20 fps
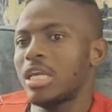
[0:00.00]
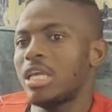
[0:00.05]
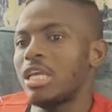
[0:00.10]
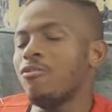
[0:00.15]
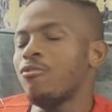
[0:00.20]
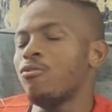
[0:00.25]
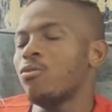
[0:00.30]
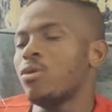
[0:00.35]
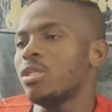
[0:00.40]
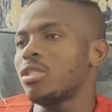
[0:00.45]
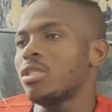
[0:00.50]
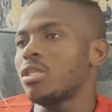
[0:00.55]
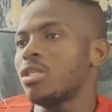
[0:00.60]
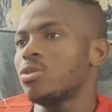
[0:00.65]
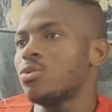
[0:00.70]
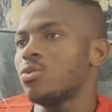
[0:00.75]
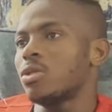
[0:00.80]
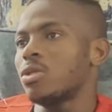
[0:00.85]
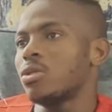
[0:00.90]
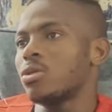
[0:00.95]
Even when
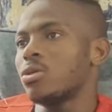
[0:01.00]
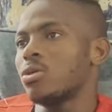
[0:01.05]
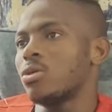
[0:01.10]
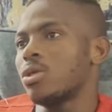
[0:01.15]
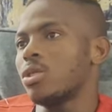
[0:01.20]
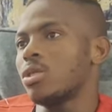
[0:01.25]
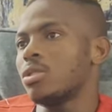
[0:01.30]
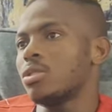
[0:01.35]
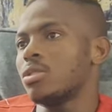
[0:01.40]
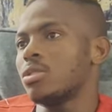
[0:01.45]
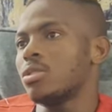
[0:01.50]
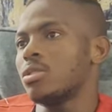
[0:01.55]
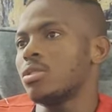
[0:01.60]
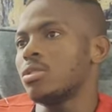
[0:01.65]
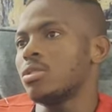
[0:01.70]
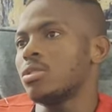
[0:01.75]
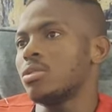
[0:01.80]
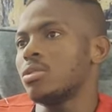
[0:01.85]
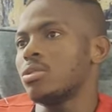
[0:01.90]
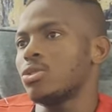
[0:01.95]
things were not going
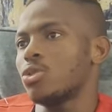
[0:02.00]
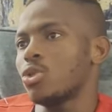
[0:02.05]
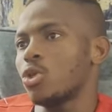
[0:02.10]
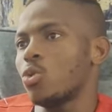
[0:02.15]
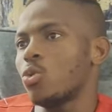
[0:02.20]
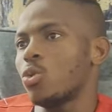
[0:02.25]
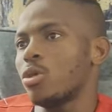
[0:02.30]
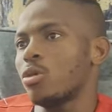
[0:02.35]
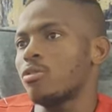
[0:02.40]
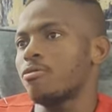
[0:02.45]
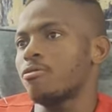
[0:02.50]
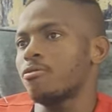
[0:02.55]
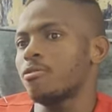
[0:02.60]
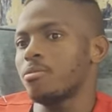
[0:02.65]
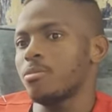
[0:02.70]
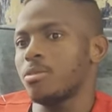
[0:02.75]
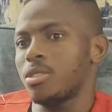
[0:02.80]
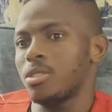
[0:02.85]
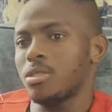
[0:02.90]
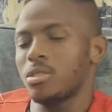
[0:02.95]
so well for
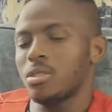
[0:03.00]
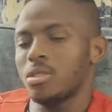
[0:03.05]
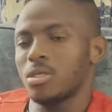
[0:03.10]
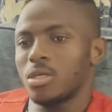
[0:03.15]
me,